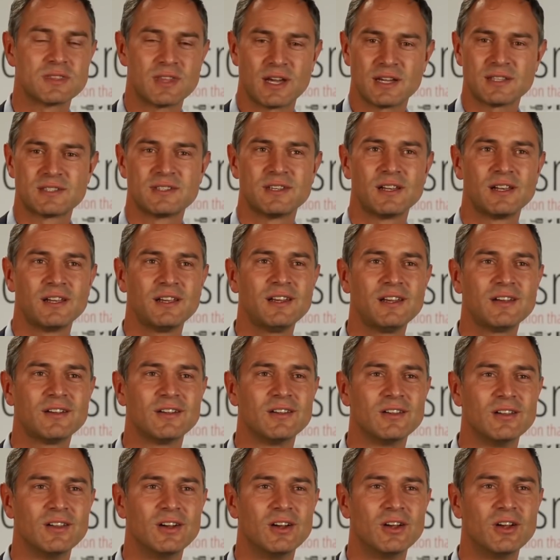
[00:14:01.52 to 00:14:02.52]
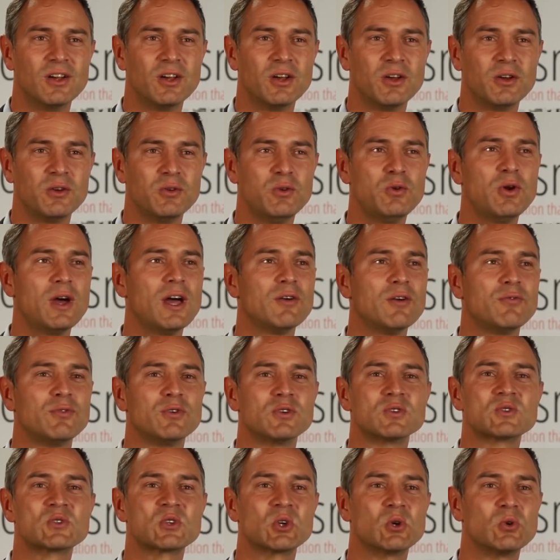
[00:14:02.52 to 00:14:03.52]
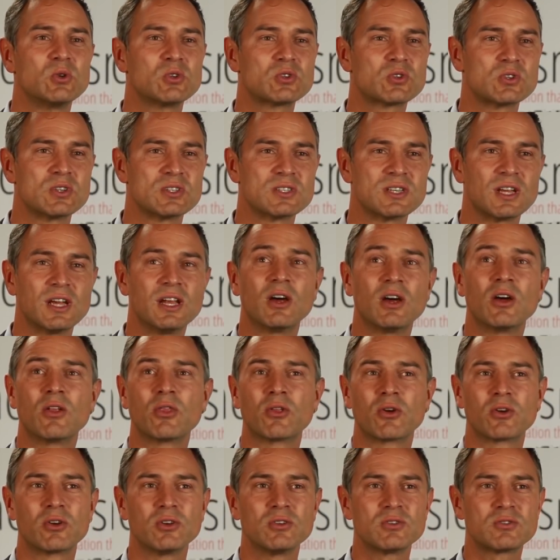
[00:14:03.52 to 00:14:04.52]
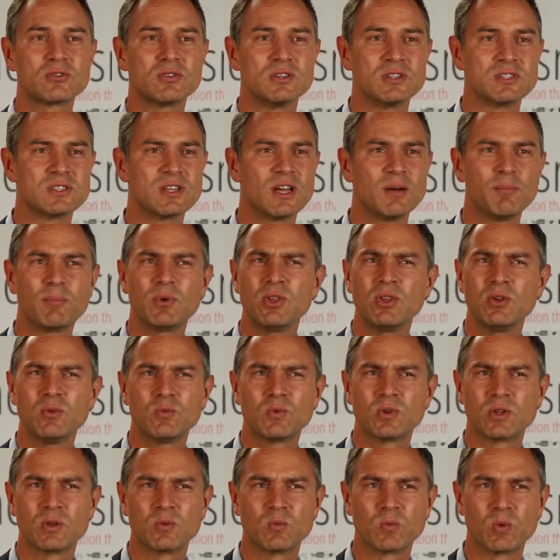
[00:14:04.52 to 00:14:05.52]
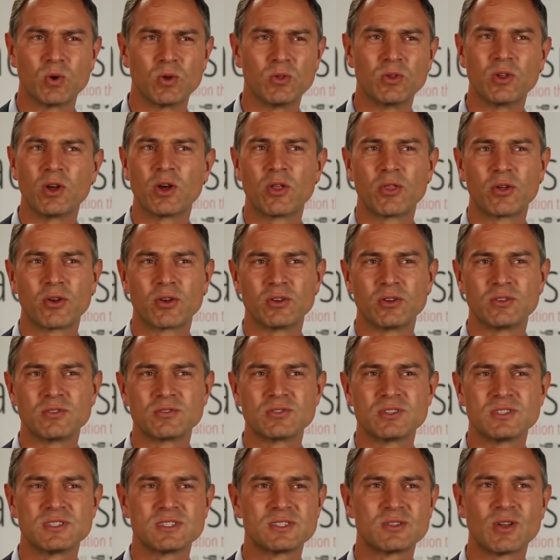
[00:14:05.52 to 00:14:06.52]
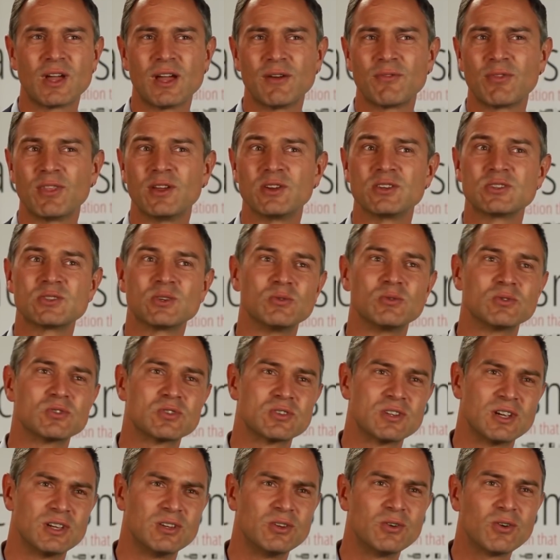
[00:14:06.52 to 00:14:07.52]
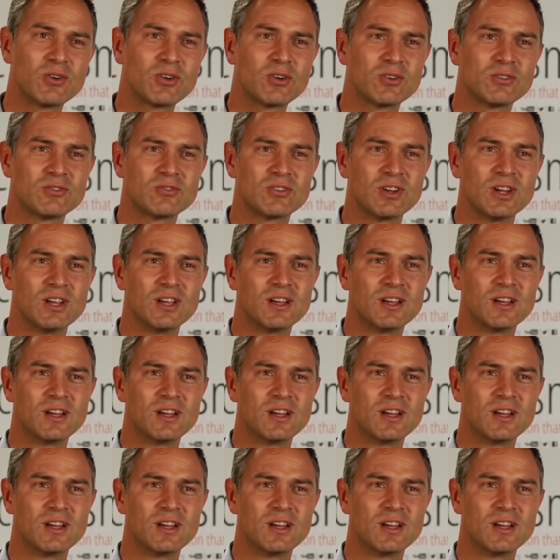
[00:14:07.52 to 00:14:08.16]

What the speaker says: that's illegal. You have your soldiers in other countries, but you wouldn't want other countries to have their soldier in your country.